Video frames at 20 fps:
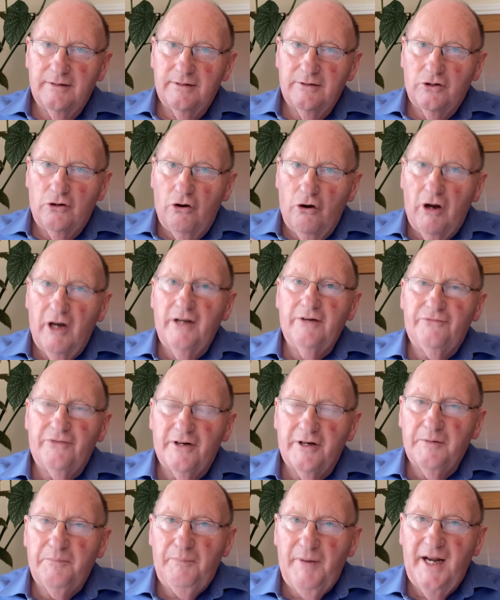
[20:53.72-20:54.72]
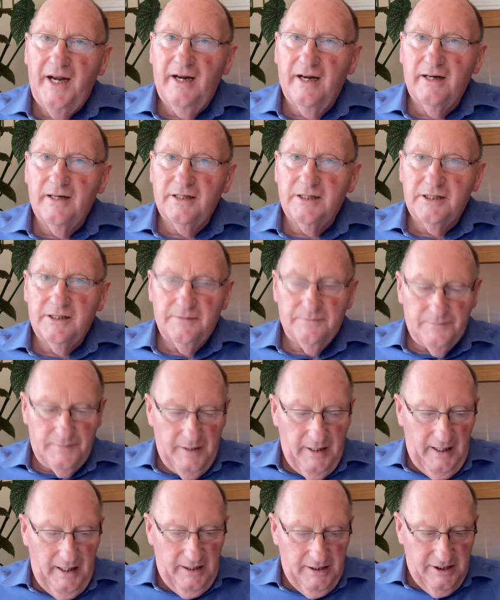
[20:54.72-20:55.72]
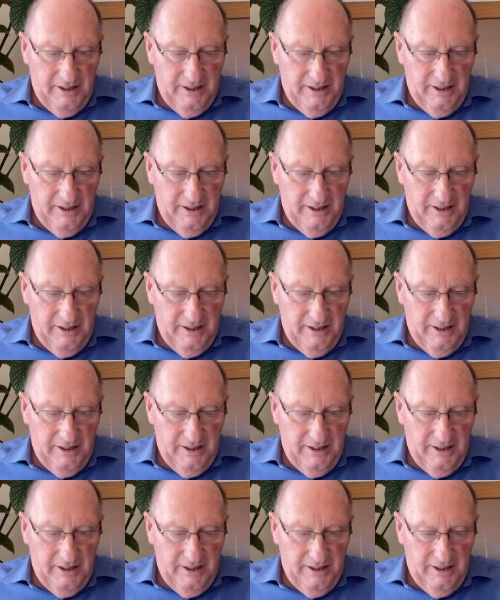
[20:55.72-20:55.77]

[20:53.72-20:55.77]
calling for repentance in